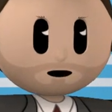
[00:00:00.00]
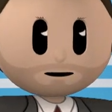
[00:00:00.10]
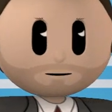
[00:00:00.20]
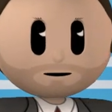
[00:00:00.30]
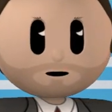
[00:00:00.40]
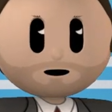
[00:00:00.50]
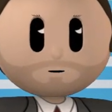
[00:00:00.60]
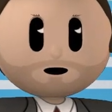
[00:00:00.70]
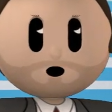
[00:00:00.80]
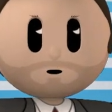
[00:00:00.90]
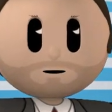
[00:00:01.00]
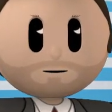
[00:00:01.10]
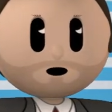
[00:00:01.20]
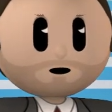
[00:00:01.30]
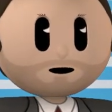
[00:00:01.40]
And this is where the
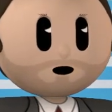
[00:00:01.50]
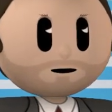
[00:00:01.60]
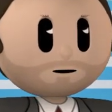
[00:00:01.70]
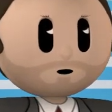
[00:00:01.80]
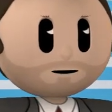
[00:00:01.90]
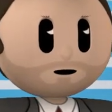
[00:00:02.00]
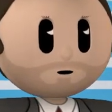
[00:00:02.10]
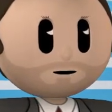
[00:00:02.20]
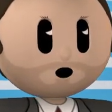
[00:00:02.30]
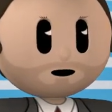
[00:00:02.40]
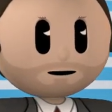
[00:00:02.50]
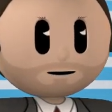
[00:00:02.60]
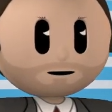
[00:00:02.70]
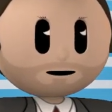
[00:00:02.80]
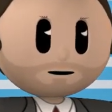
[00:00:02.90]
word salad and circular talk
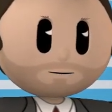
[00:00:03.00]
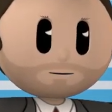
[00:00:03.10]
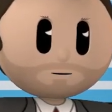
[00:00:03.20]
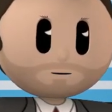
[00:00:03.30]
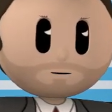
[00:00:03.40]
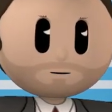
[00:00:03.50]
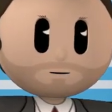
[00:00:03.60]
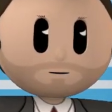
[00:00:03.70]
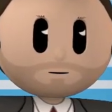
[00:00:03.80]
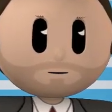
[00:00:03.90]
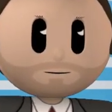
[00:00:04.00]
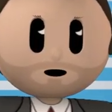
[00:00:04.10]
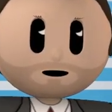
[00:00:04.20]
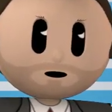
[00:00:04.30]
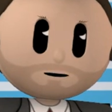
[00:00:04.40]
begins.
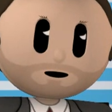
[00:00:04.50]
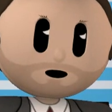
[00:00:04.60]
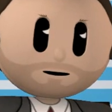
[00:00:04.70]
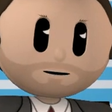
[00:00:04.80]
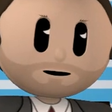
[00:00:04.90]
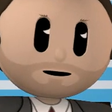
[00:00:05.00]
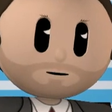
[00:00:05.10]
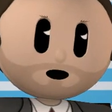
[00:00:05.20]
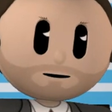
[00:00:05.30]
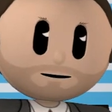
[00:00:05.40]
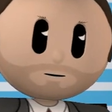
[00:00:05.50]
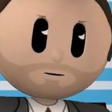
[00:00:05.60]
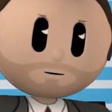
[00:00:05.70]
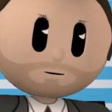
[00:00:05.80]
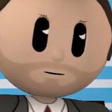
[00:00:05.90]
Such as points made like,
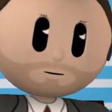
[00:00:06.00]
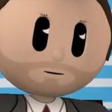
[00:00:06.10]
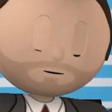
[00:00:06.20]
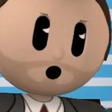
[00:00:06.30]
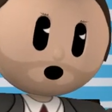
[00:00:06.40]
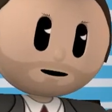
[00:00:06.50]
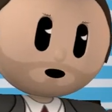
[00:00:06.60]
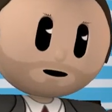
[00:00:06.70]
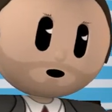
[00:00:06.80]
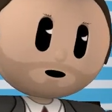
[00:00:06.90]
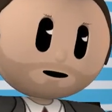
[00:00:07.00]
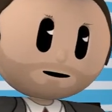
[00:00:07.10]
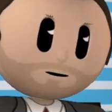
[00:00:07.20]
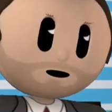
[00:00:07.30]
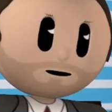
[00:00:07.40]
Why do you
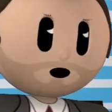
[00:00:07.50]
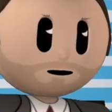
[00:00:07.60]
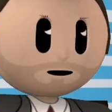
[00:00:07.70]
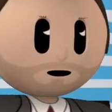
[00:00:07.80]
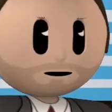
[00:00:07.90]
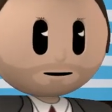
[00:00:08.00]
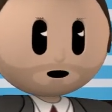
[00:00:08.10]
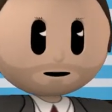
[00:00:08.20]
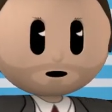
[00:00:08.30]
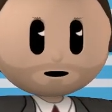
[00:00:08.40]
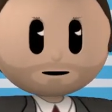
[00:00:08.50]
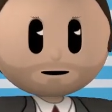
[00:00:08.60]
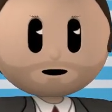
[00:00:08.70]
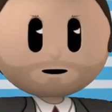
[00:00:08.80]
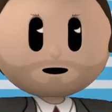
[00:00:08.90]
have to have fun in a pickup
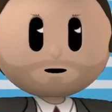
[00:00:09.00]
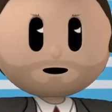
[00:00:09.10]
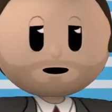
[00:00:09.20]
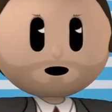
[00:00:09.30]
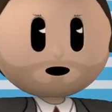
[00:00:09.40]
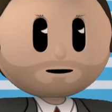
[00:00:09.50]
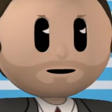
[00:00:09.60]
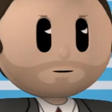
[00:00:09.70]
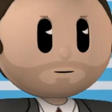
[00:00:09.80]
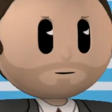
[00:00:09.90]
joint in the middle of the night?